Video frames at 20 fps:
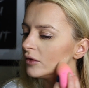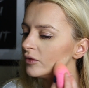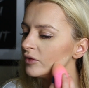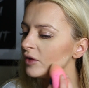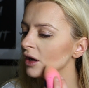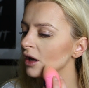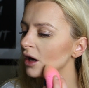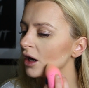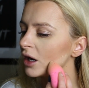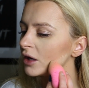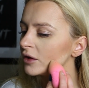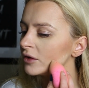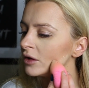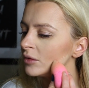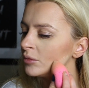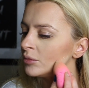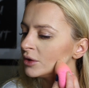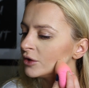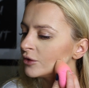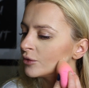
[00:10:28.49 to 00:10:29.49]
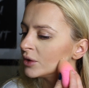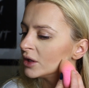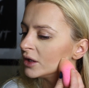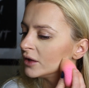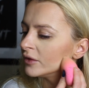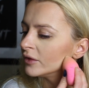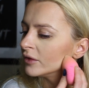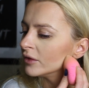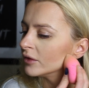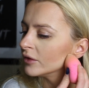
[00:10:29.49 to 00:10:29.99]
the line in
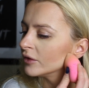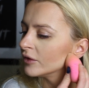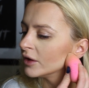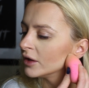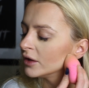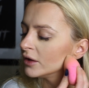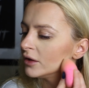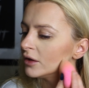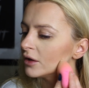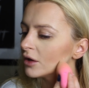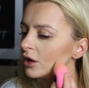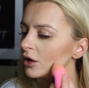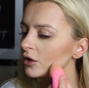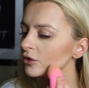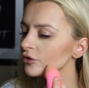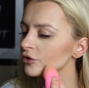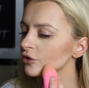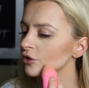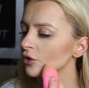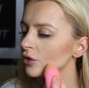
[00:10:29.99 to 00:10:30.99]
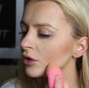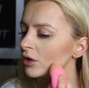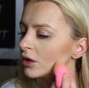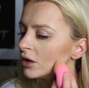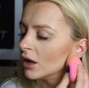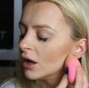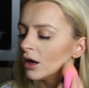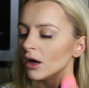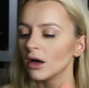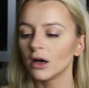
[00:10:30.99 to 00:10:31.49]
between the contour
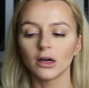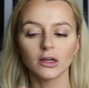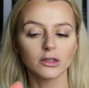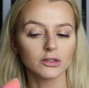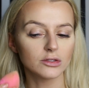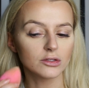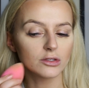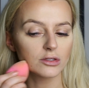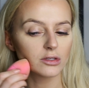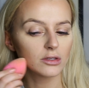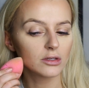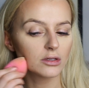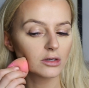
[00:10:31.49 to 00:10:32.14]
and